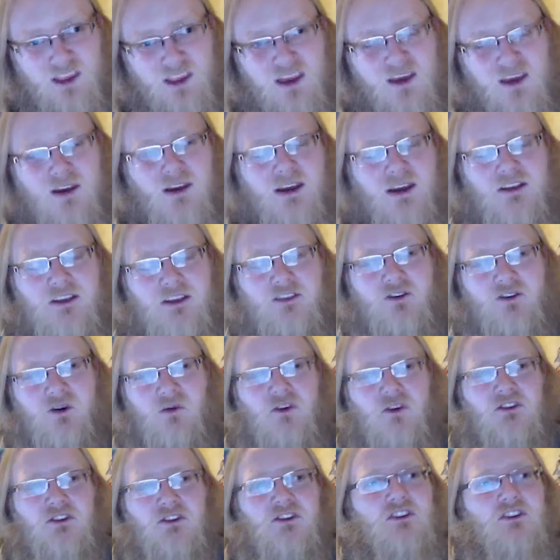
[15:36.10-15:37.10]
is
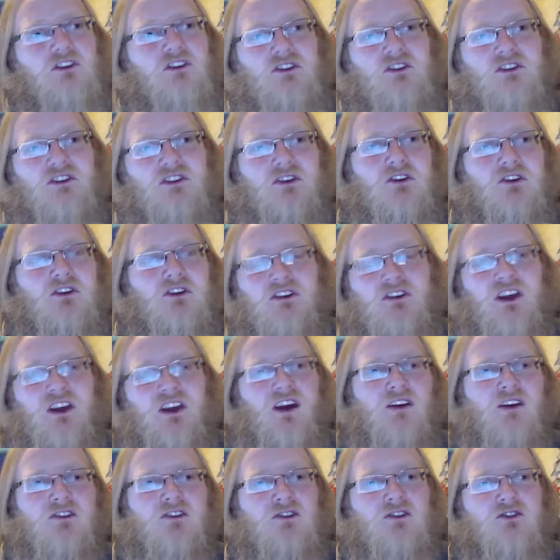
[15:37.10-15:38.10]
normally such a serious
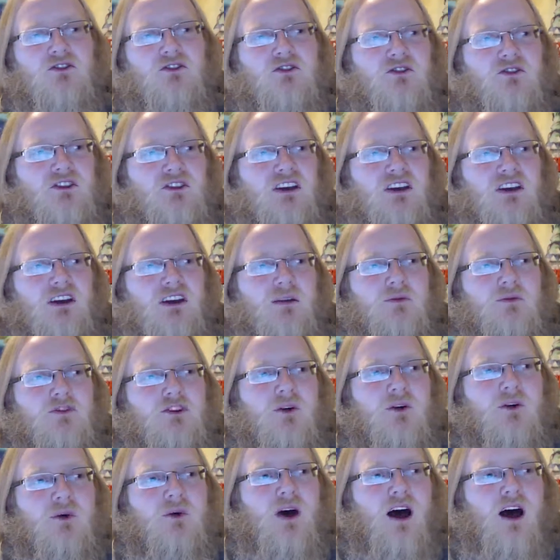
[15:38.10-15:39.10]
character, so seeing him
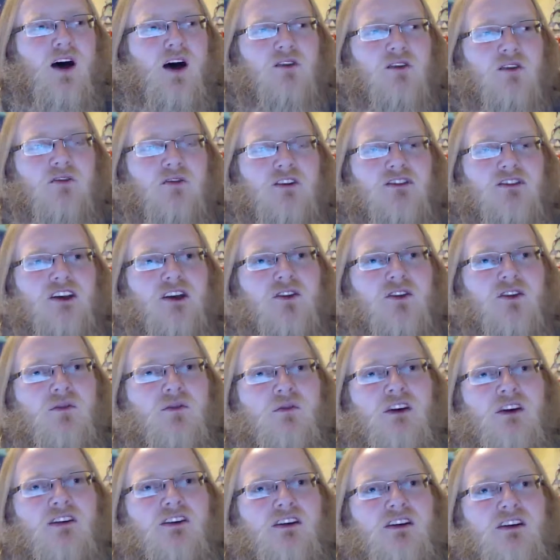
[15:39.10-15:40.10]
so out of his
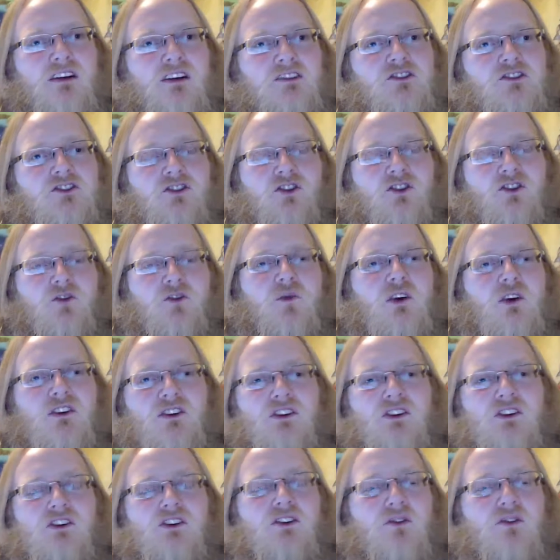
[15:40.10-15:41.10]
element and unsure what to
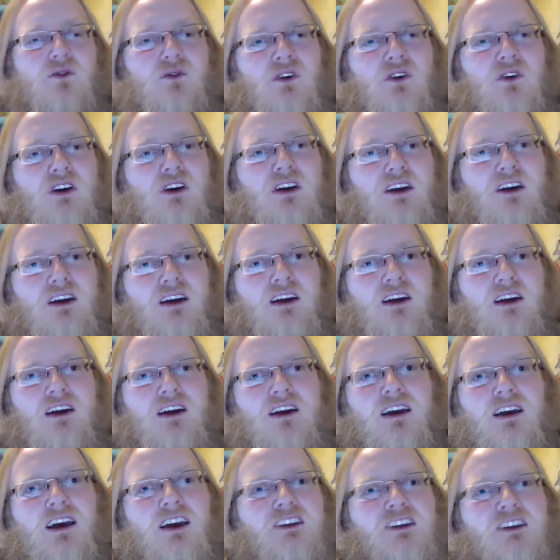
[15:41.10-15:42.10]
do
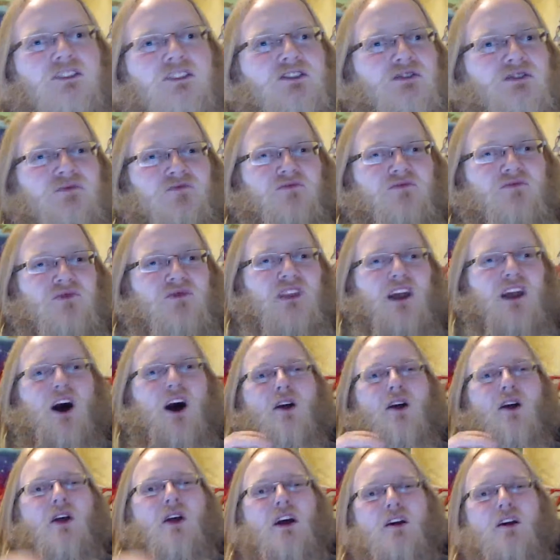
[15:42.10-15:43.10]
is
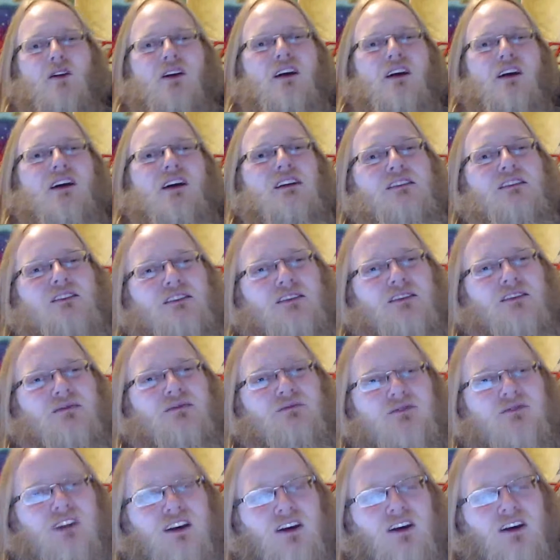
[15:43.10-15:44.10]
hilarious.
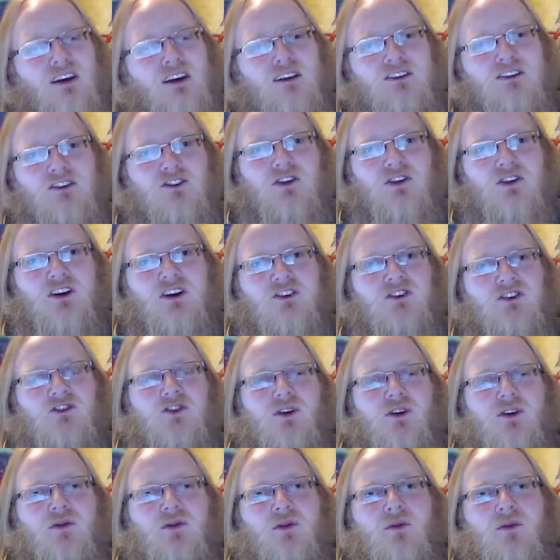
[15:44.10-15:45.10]
She tries to
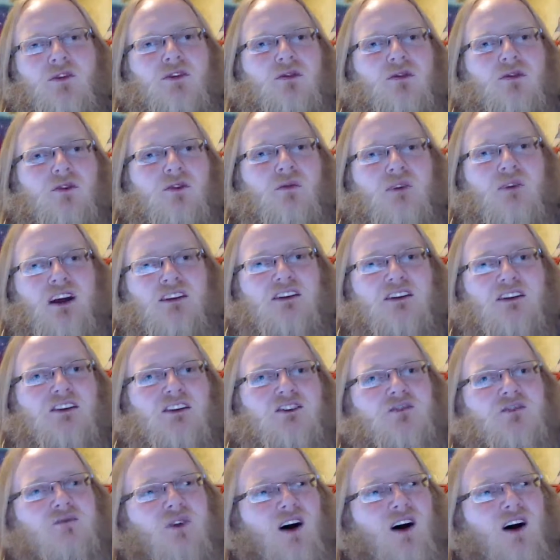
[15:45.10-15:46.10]
show him a really romantic
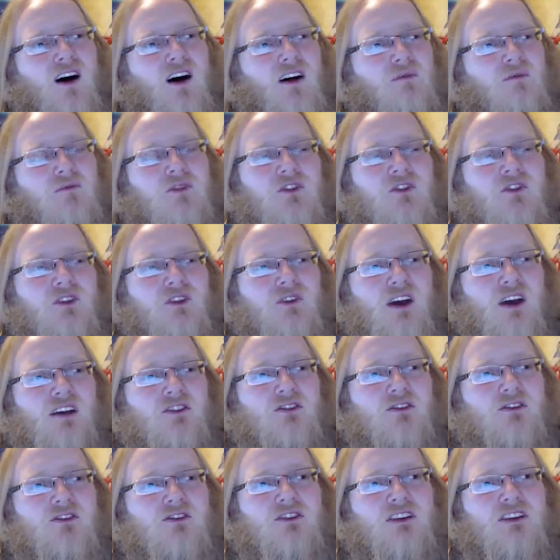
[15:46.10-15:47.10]
spot, but the
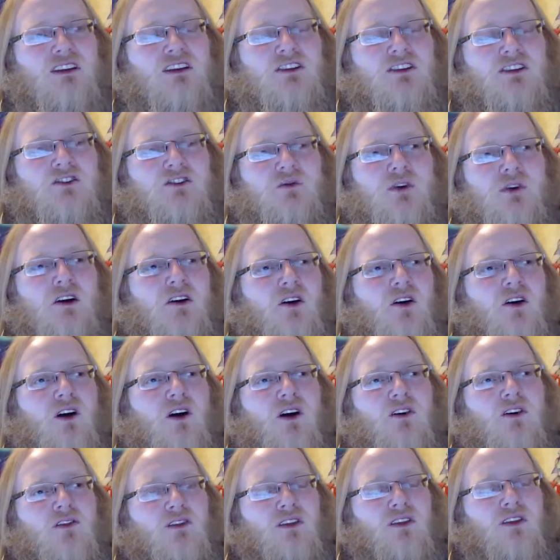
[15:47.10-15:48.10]
lanterns in the square
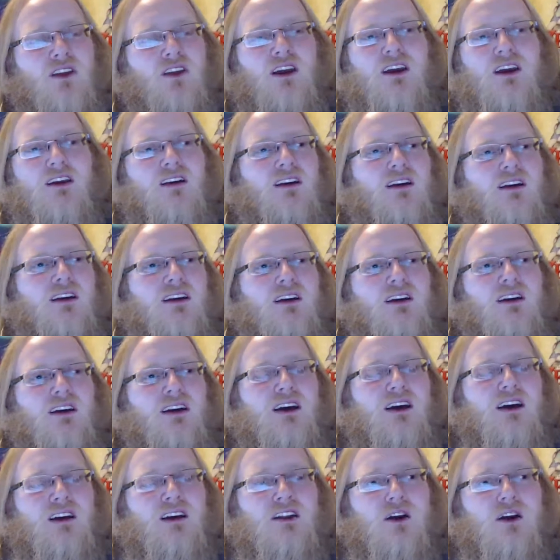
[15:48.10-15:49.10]
aren't lit,
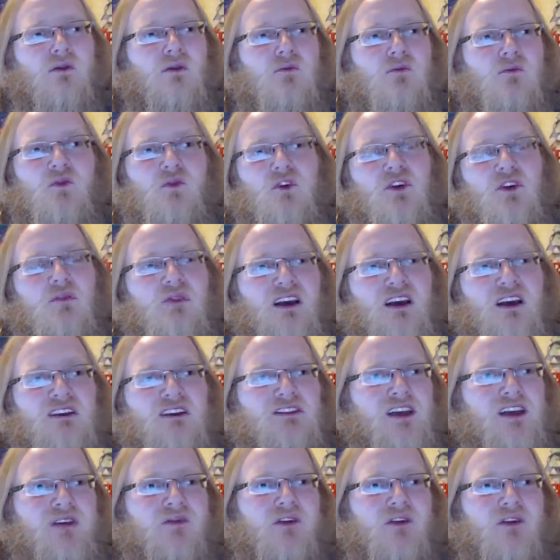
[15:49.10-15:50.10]
and they're what really makes
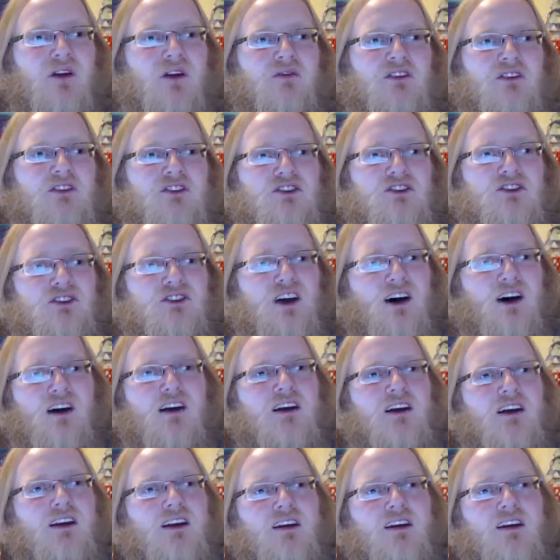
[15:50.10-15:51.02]
that fountain shine.